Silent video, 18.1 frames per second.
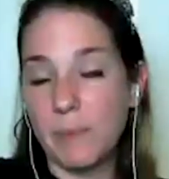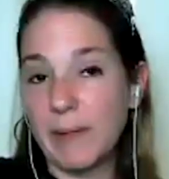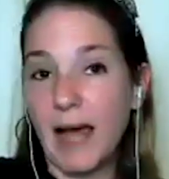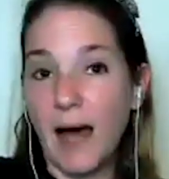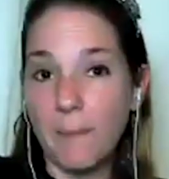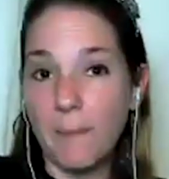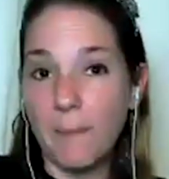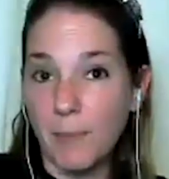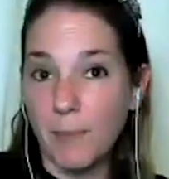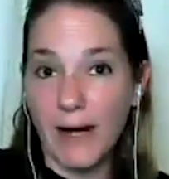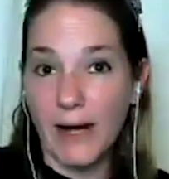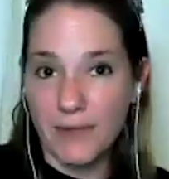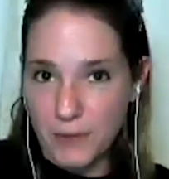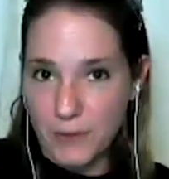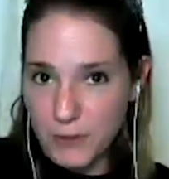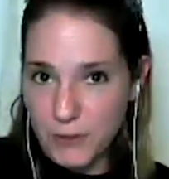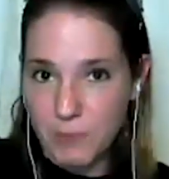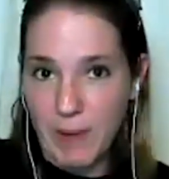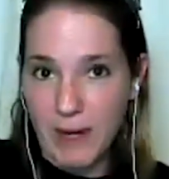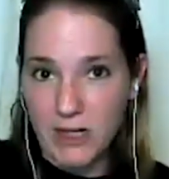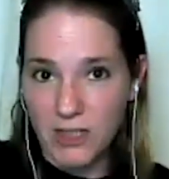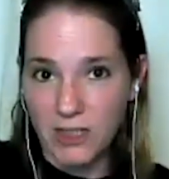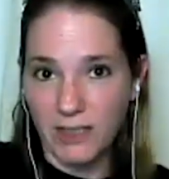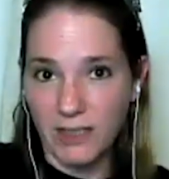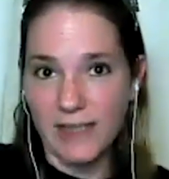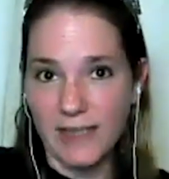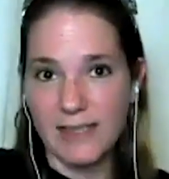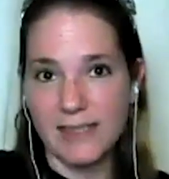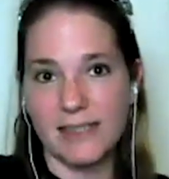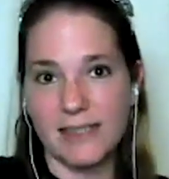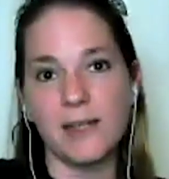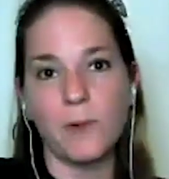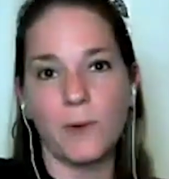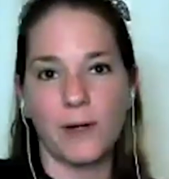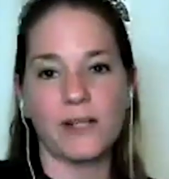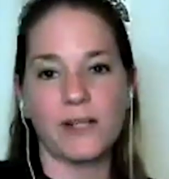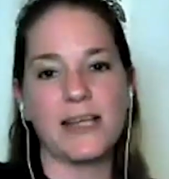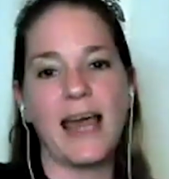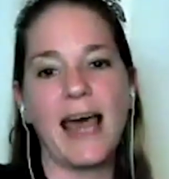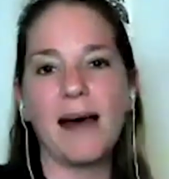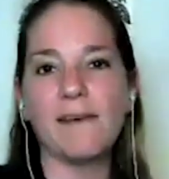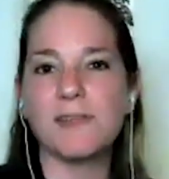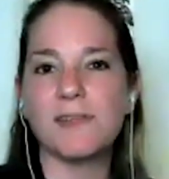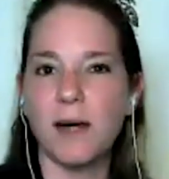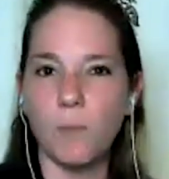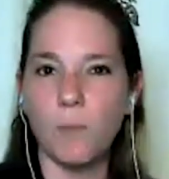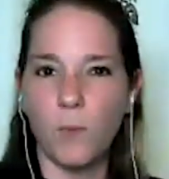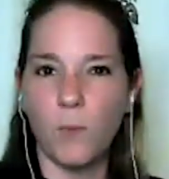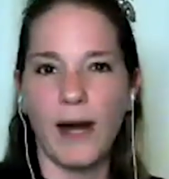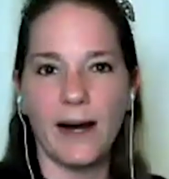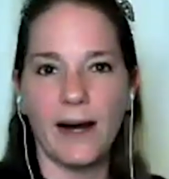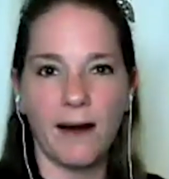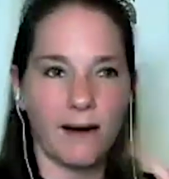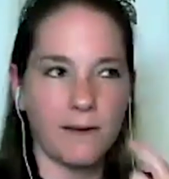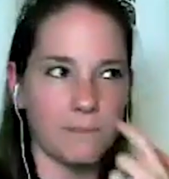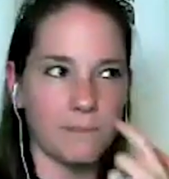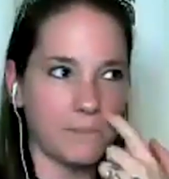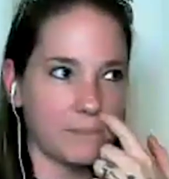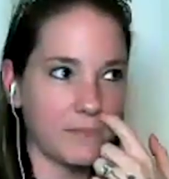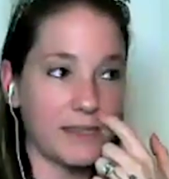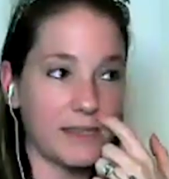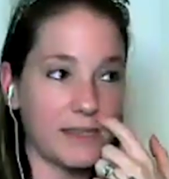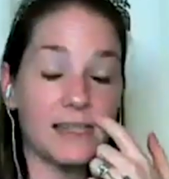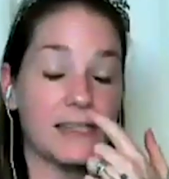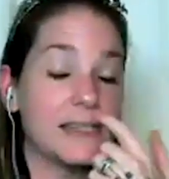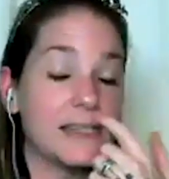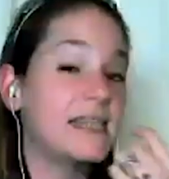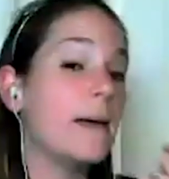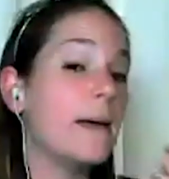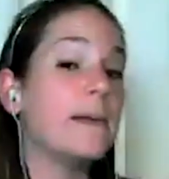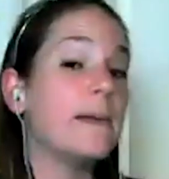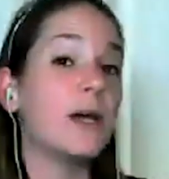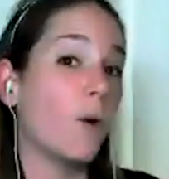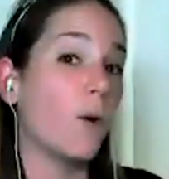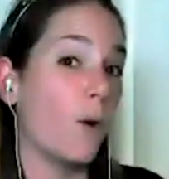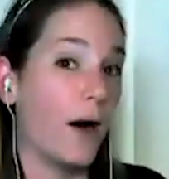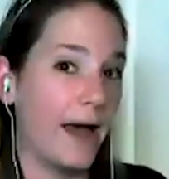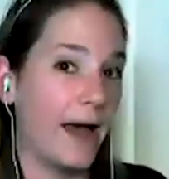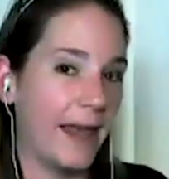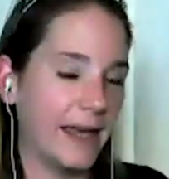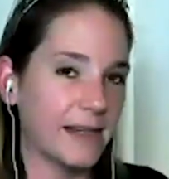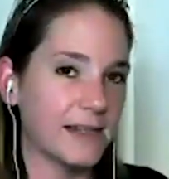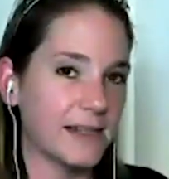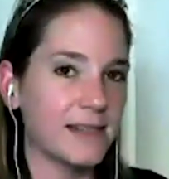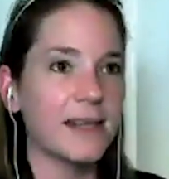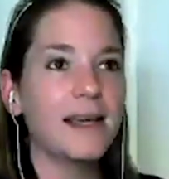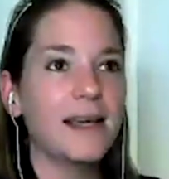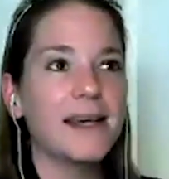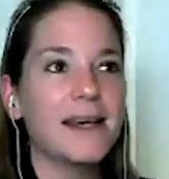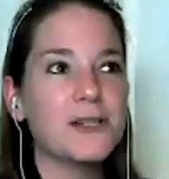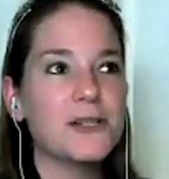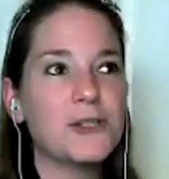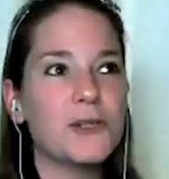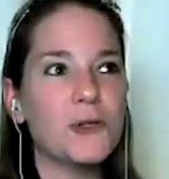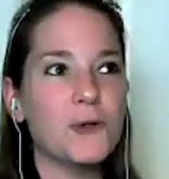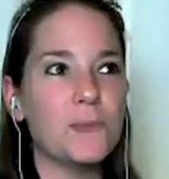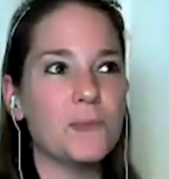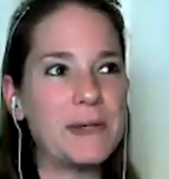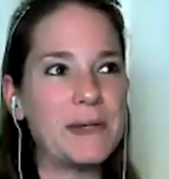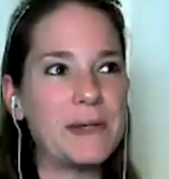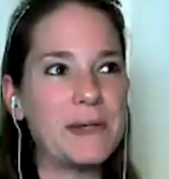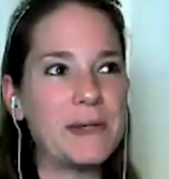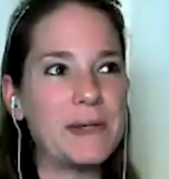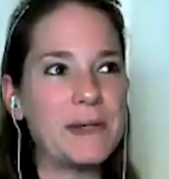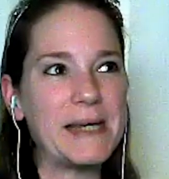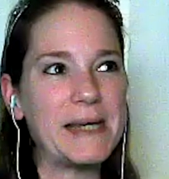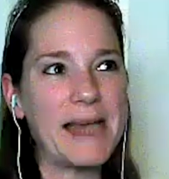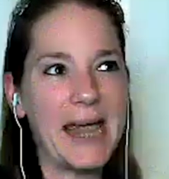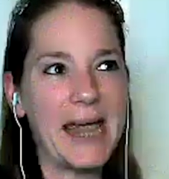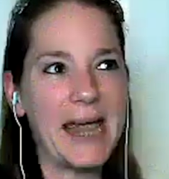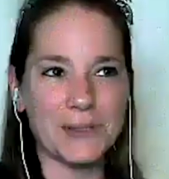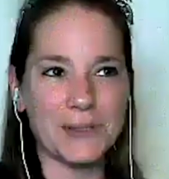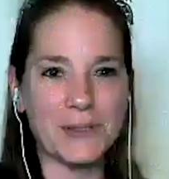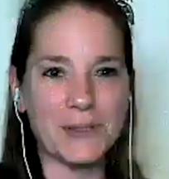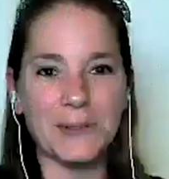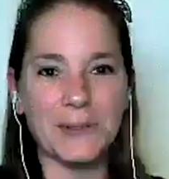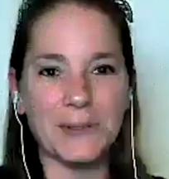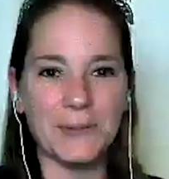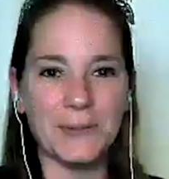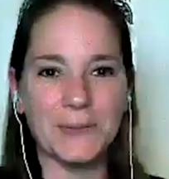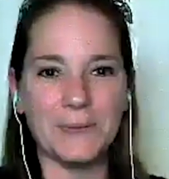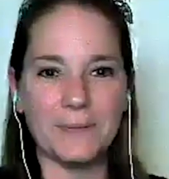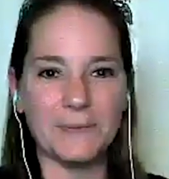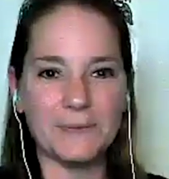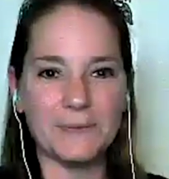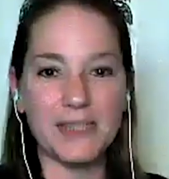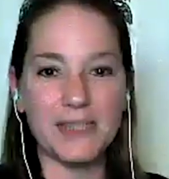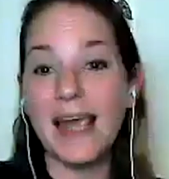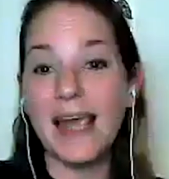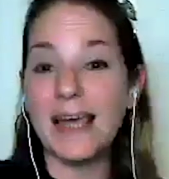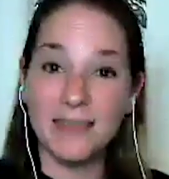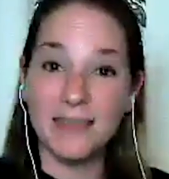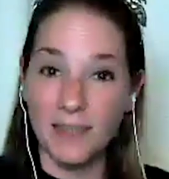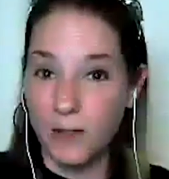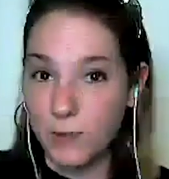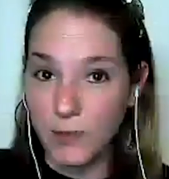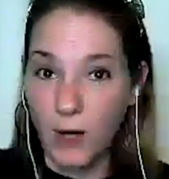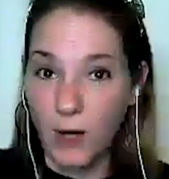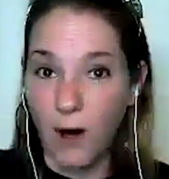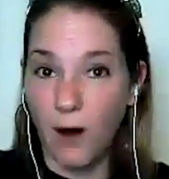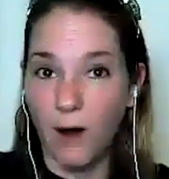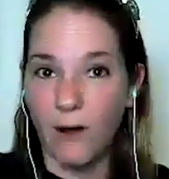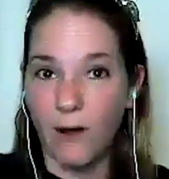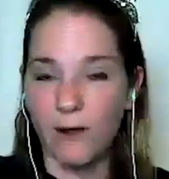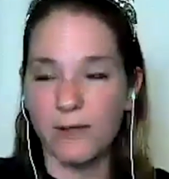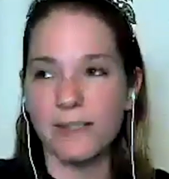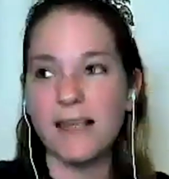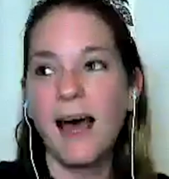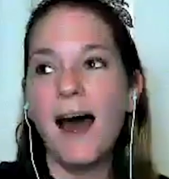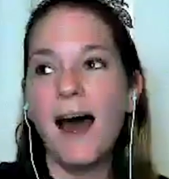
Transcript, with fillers: become a breakthrough specialist in order to have somewhere semi-quiet to be able to, to take those calls,